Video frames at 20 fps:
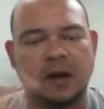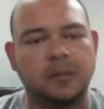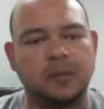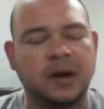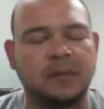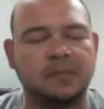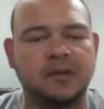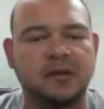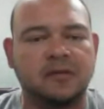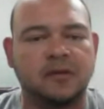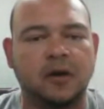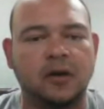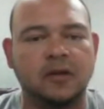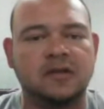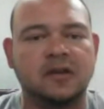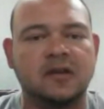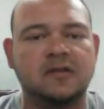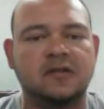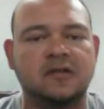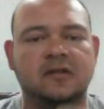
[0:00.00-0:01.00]
to ramp up the
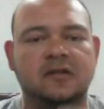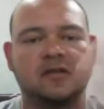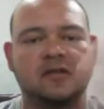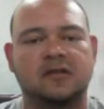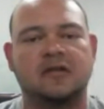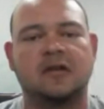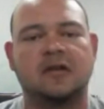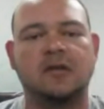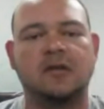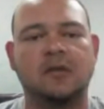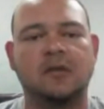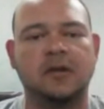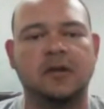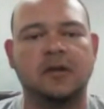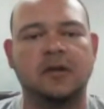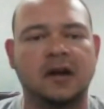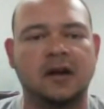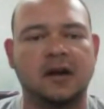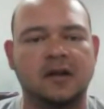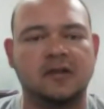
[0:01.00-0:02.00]
voltage, the servo
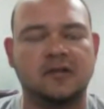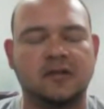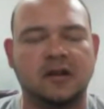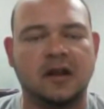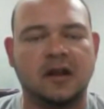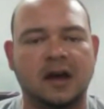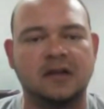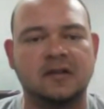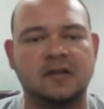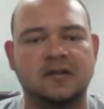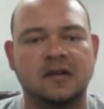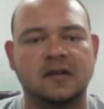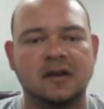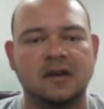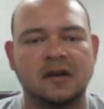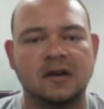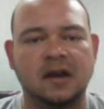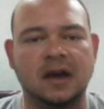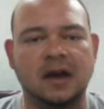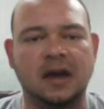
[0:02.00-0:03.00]
will not initialize.
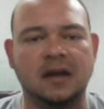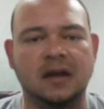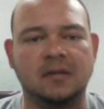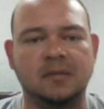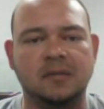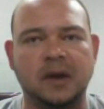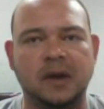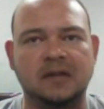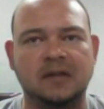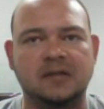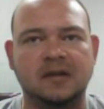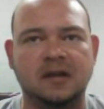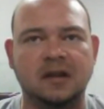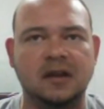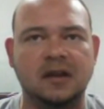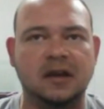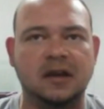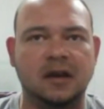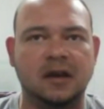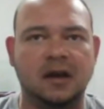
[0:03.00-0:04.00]
And
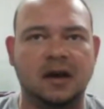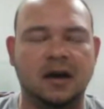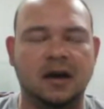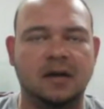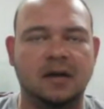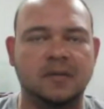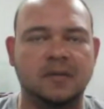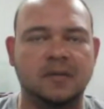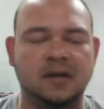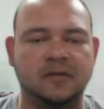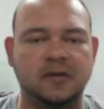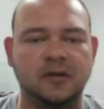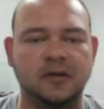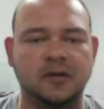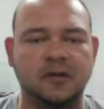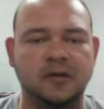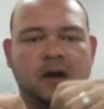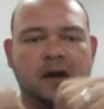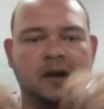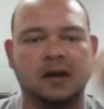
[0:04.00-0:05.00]
basically,
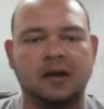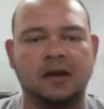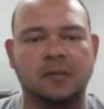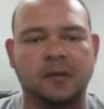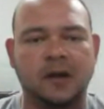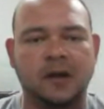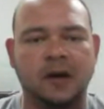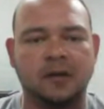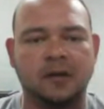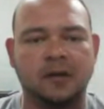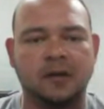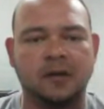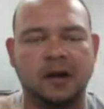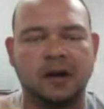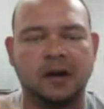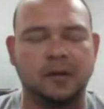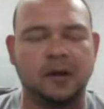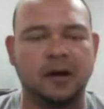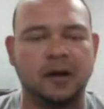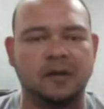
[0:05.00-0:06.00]
if you plug and unplug,
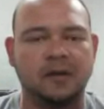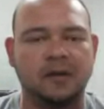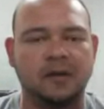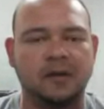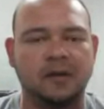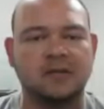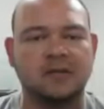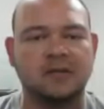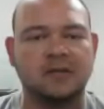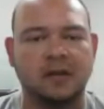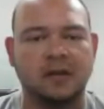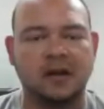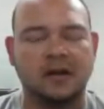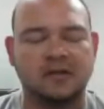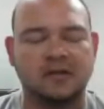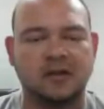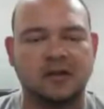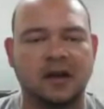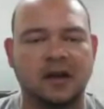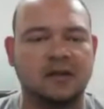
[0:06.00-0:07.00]
plug and unplug, eventually
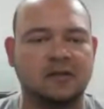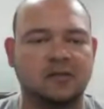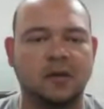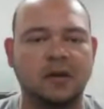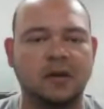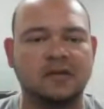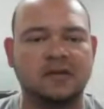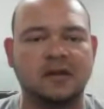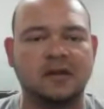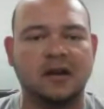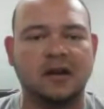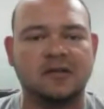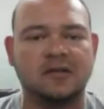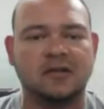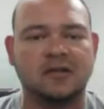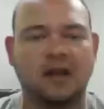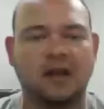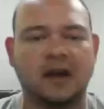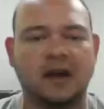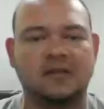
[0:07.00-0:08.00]
it'll initialize. Once it
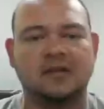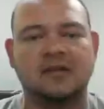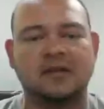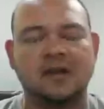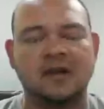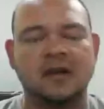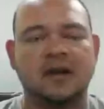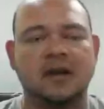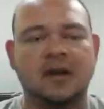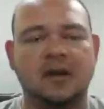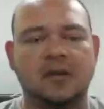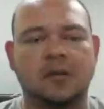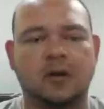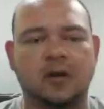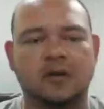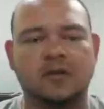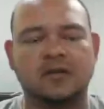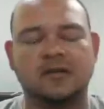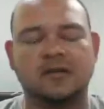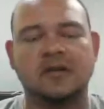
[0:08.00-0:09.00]
initializes, it
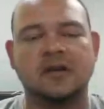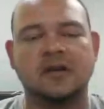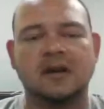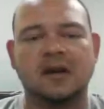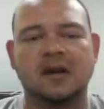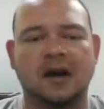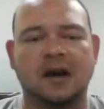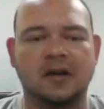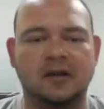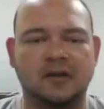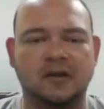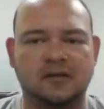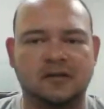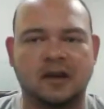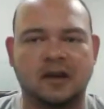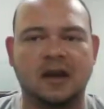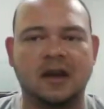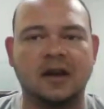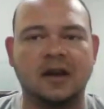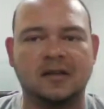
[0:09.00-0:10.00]
works. I
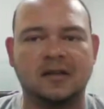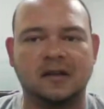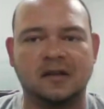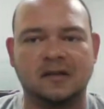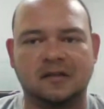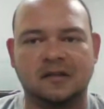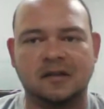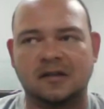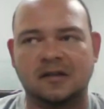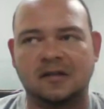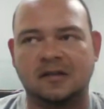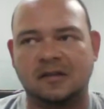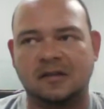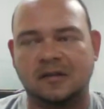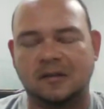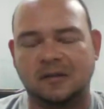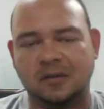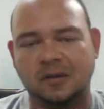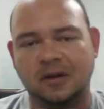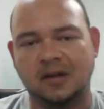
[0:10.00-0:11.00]
understand that this
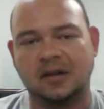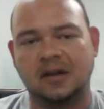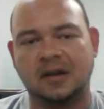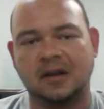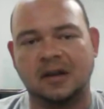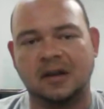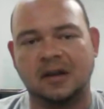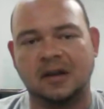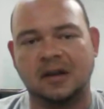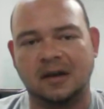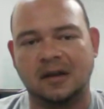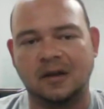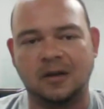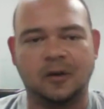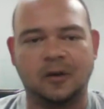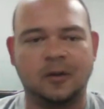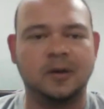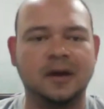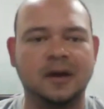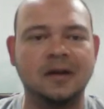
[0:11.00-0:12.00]
is really
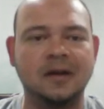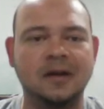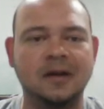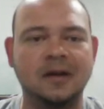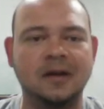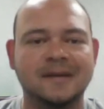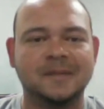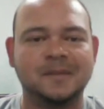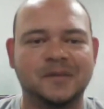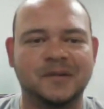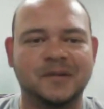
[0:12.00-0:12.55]
annoying.